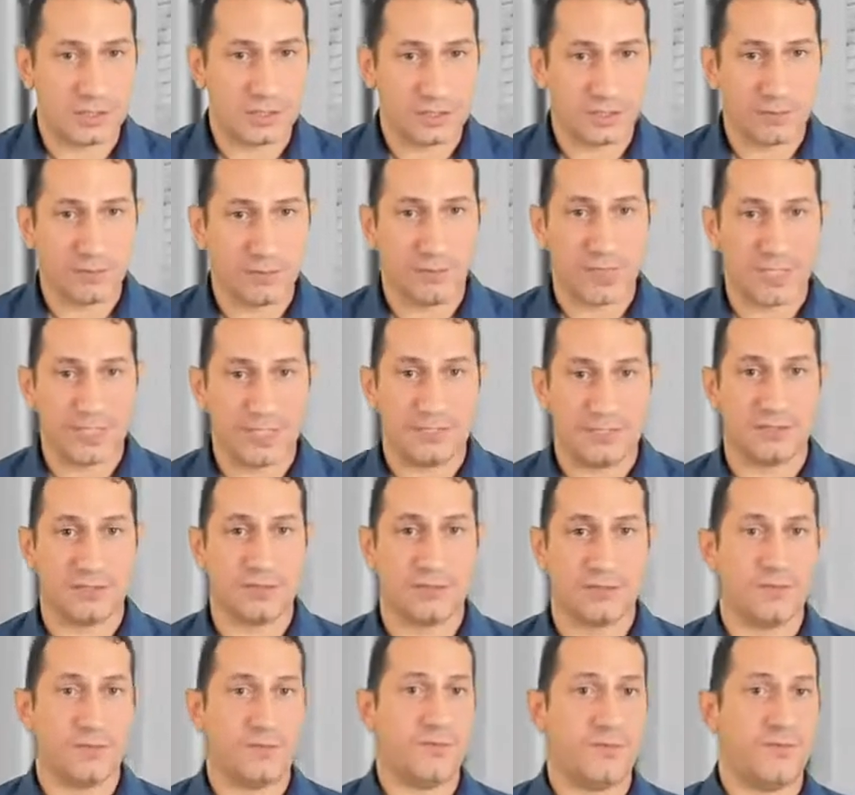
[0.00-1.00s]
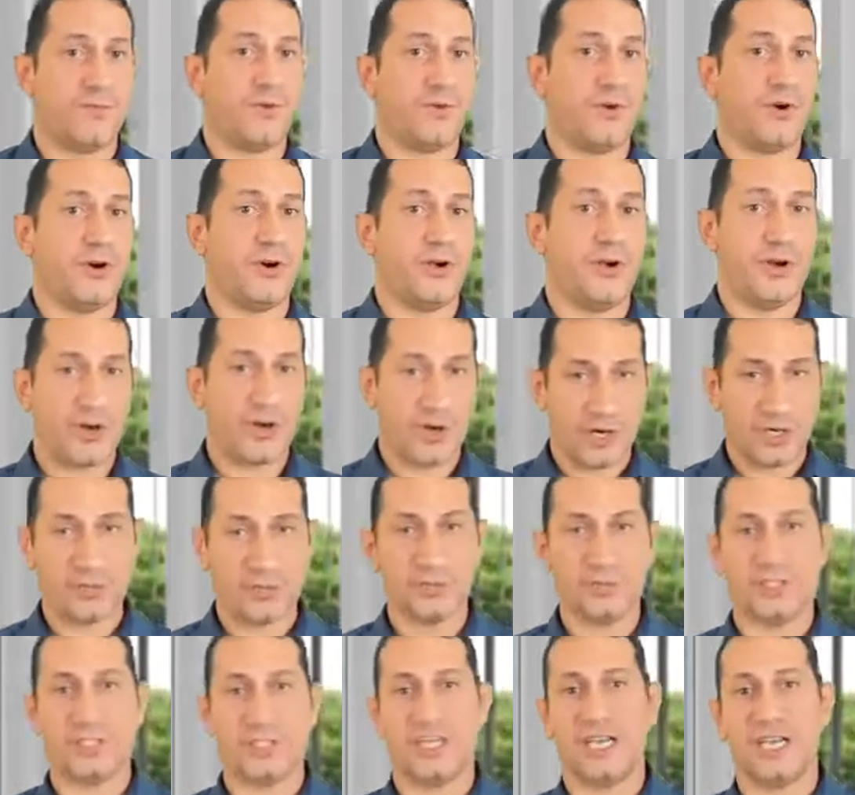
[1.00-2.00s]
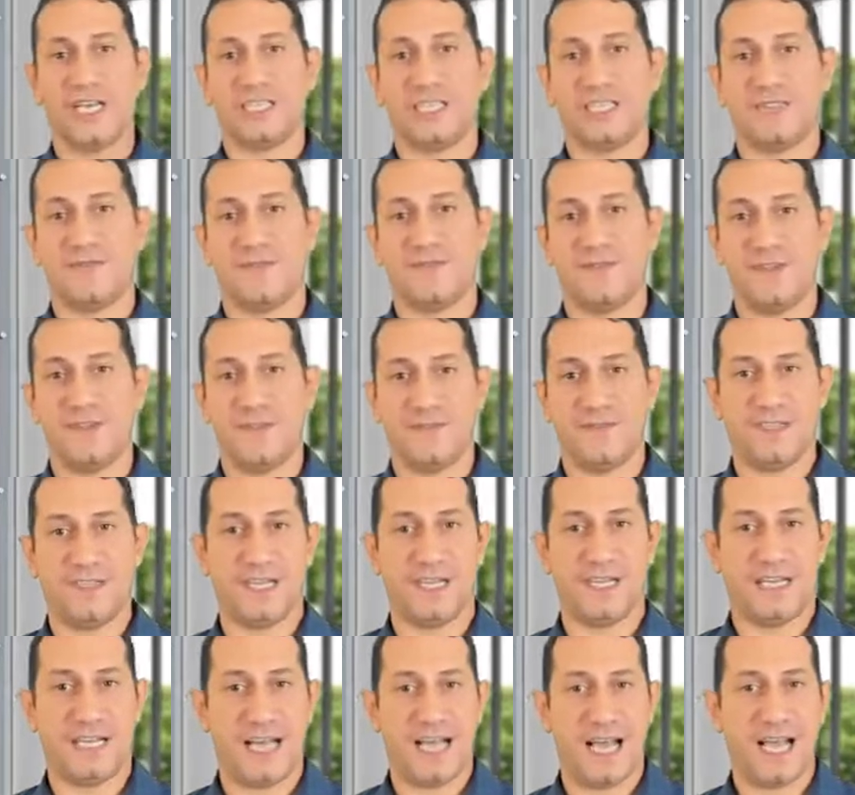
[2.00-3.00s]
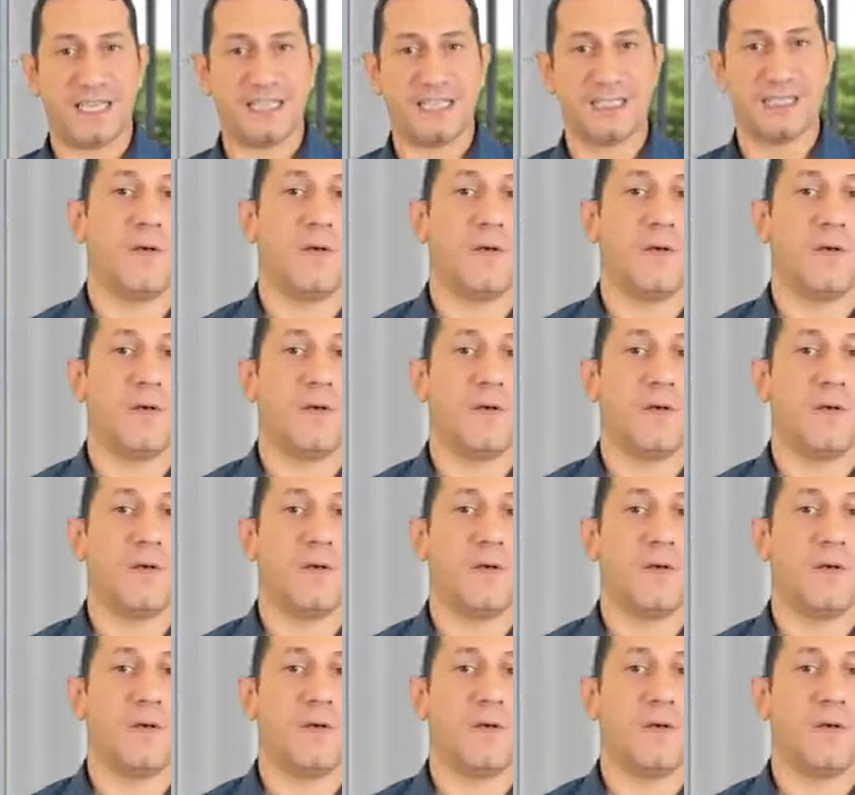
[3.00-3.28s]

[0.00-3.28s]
But for a herd which has 50 cattle,